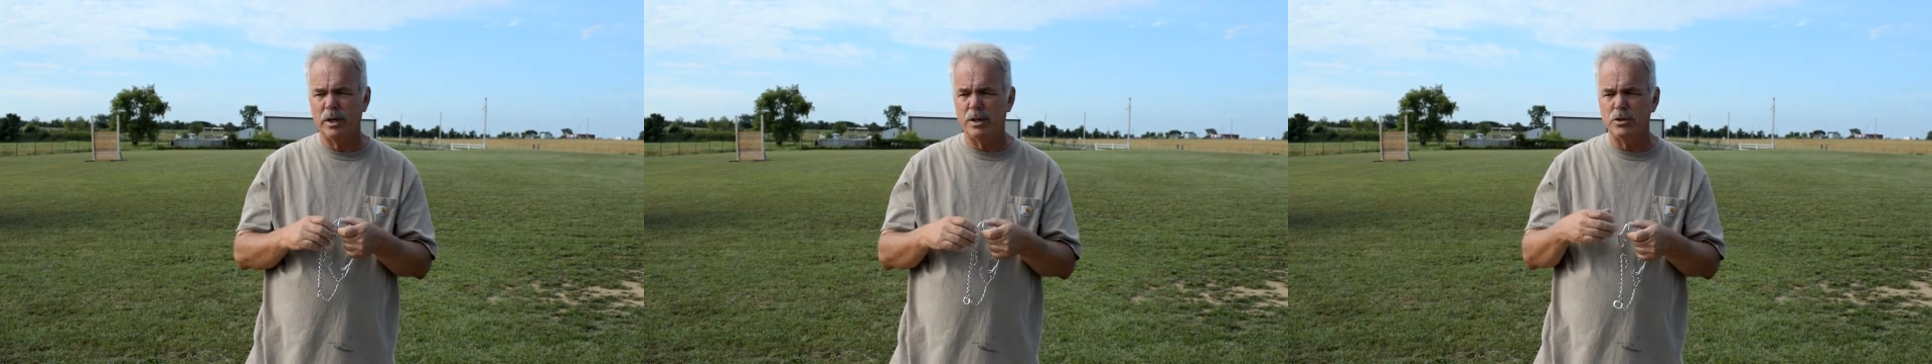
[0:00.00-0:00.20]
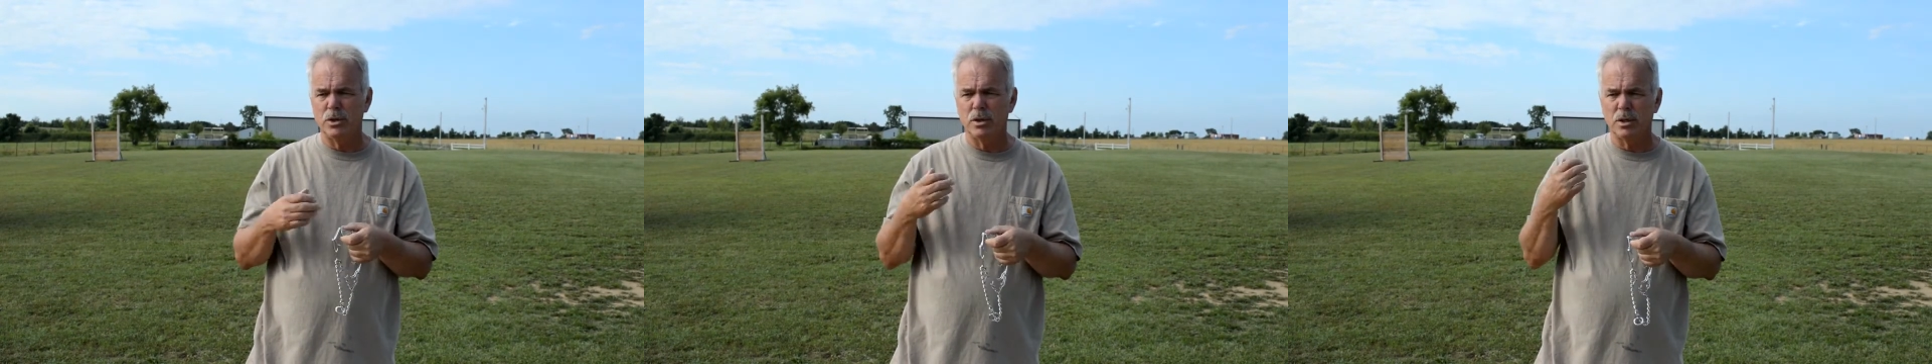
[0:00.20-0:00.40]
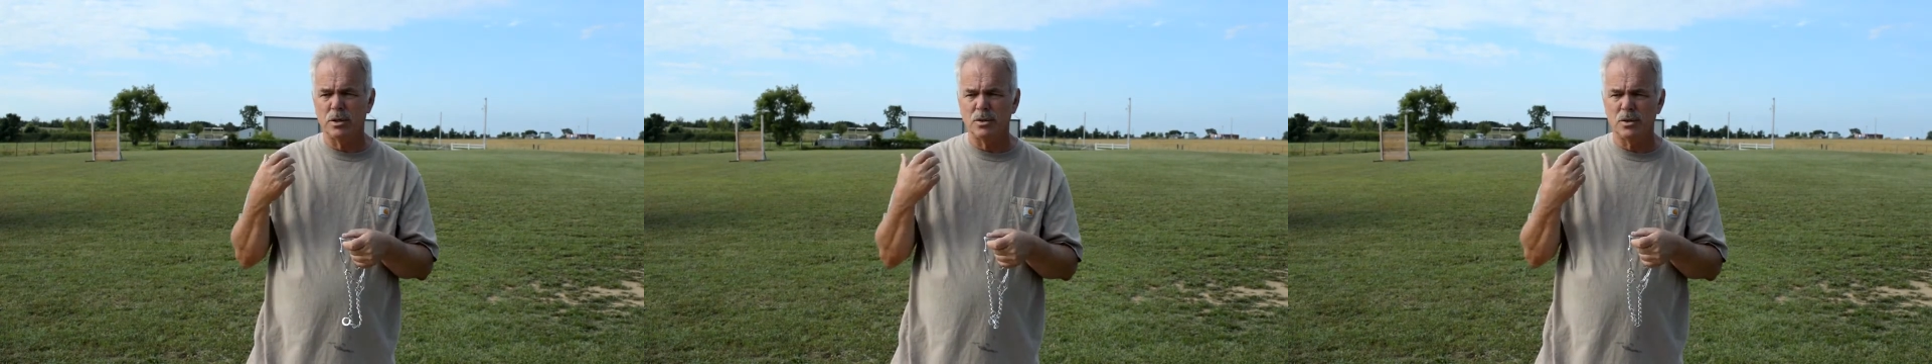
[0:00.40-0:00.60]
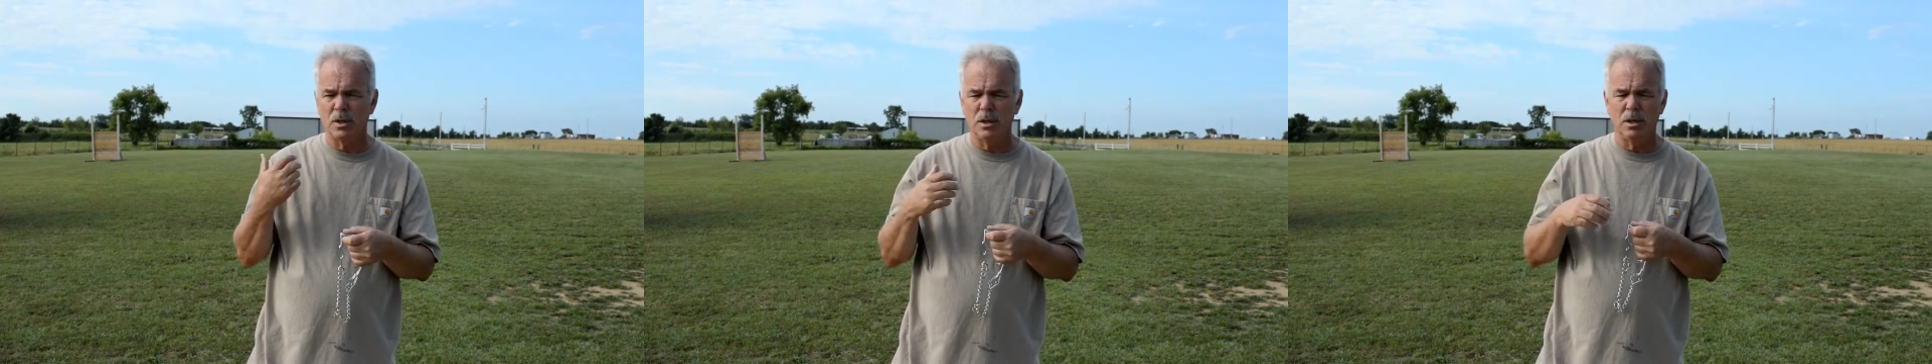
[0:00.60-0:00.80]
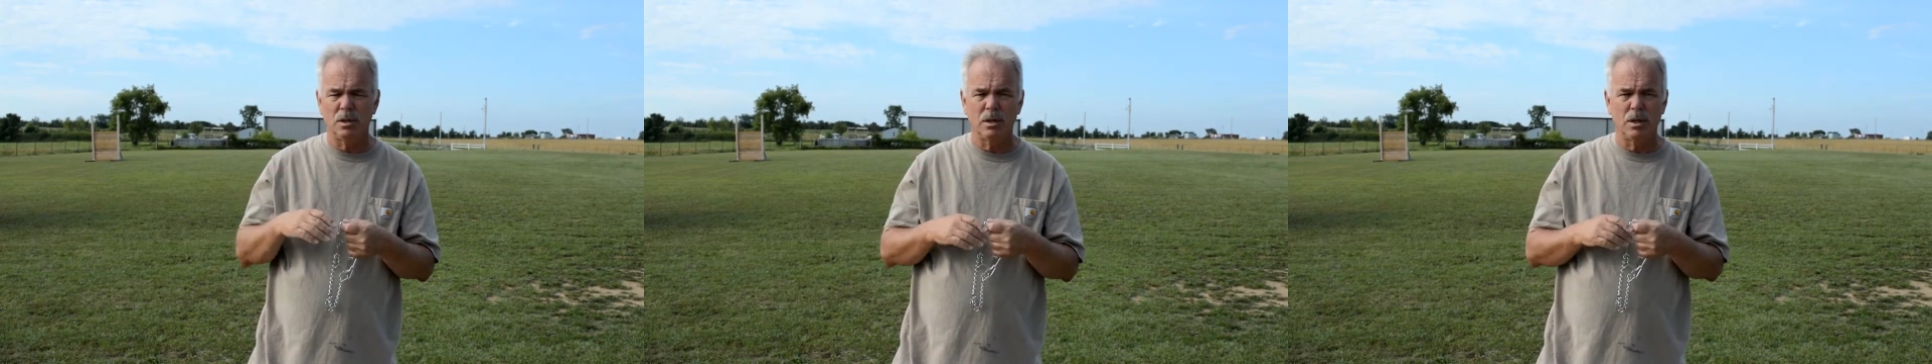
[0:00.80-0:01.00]
as you can
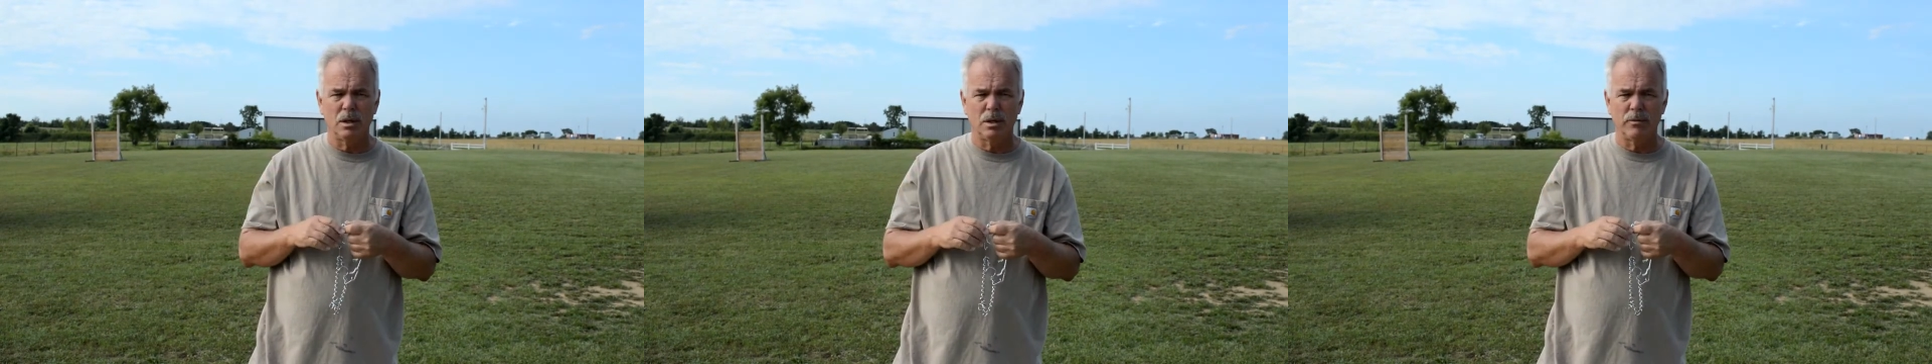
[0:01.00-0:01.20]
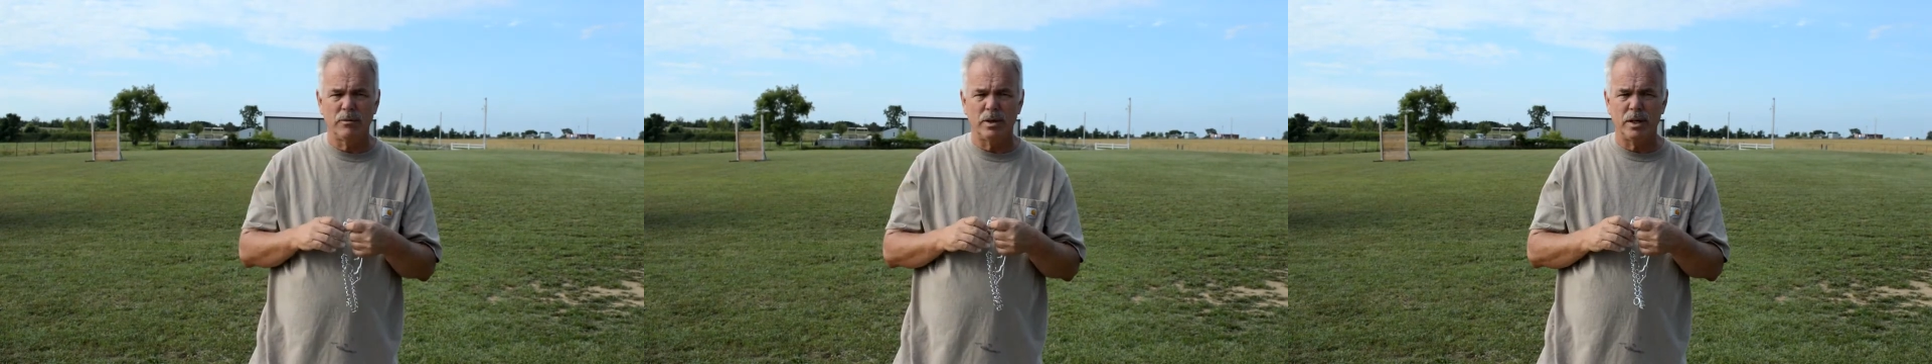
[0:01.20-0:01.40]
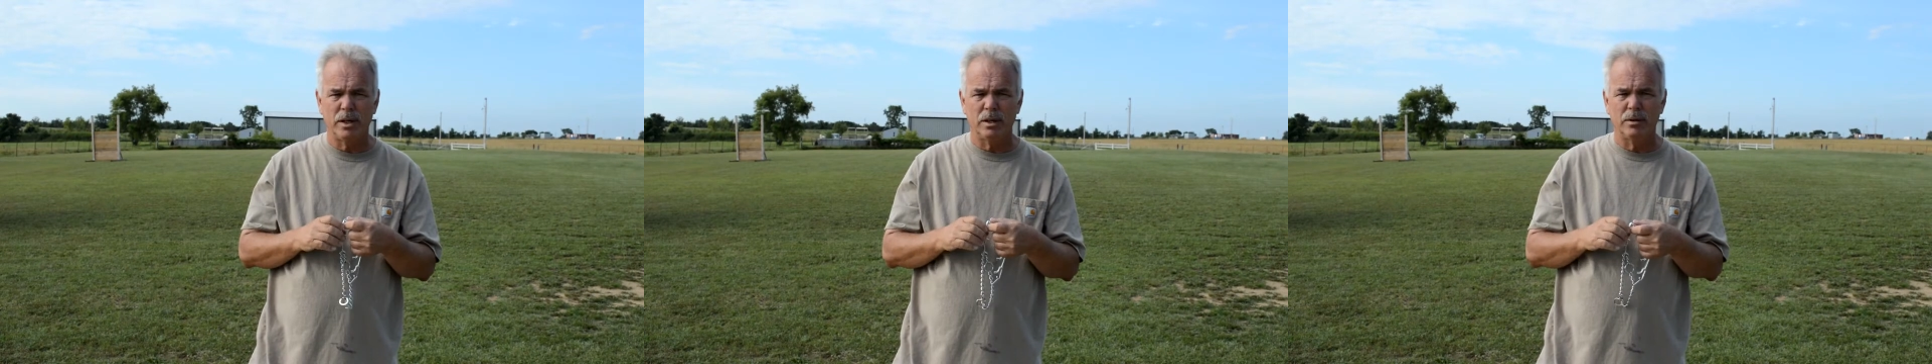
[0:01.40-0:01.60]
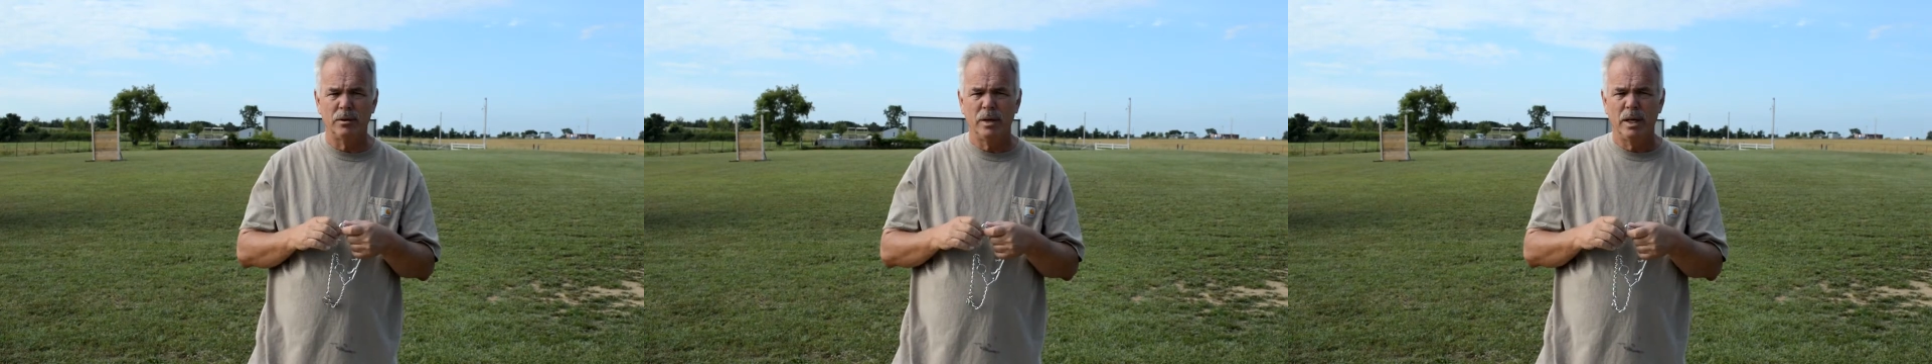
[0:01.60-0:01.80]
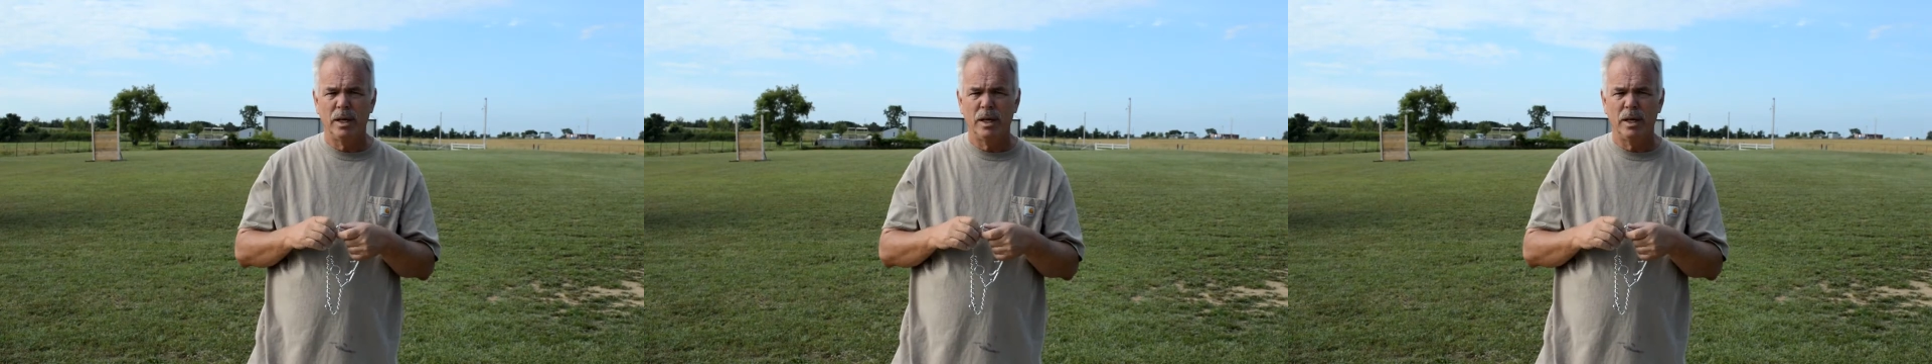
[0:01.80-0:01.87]
see in the video,